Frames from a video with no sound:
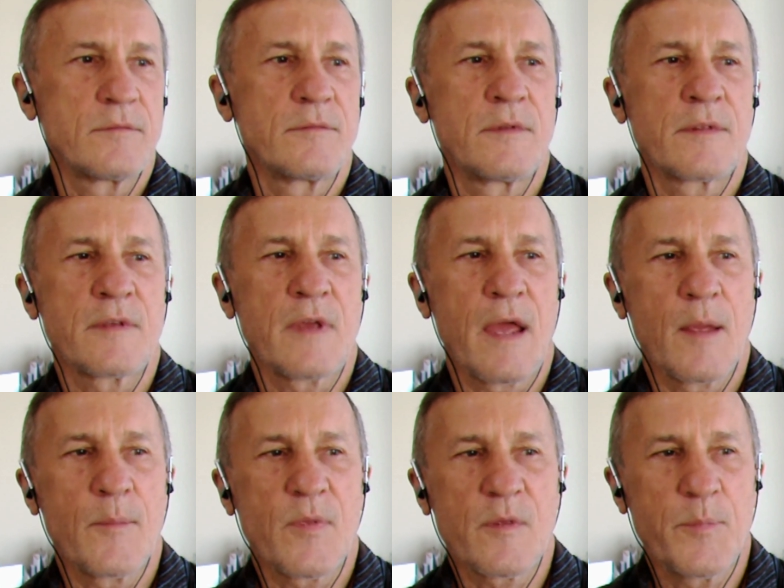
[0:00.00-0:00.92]
the
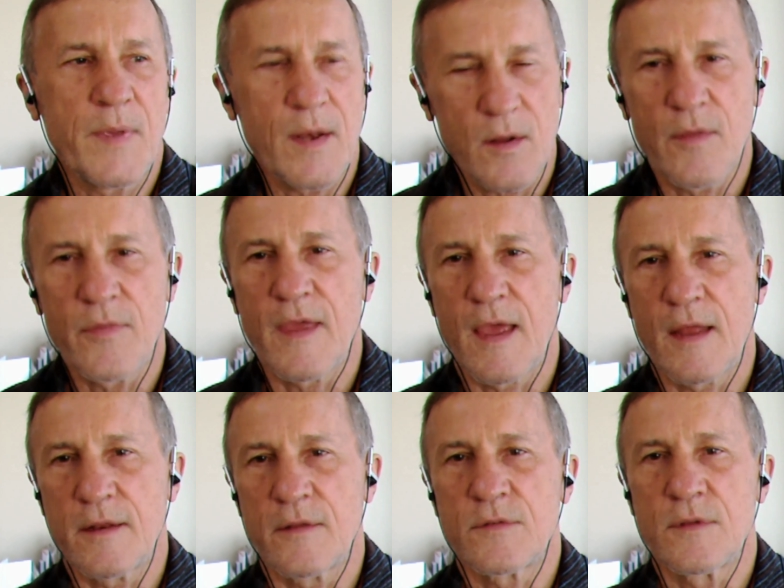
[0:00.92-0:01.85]
time spent on
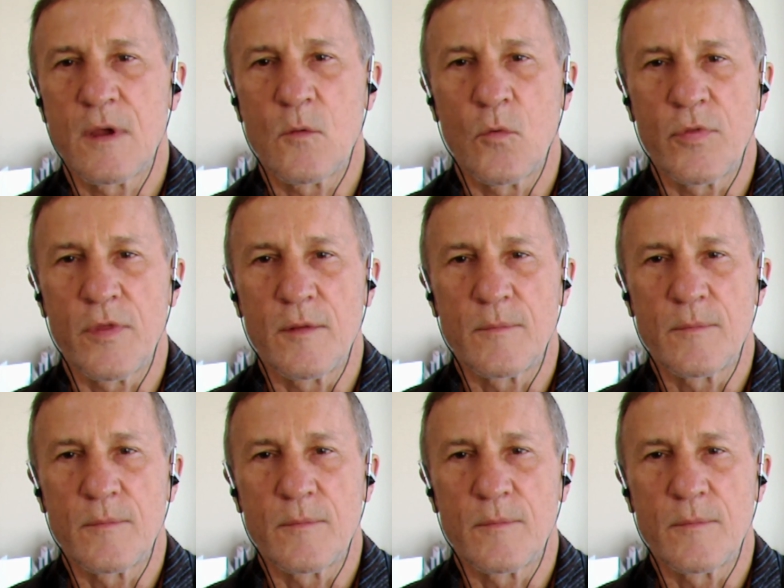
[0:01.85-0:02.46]
that is not worth it.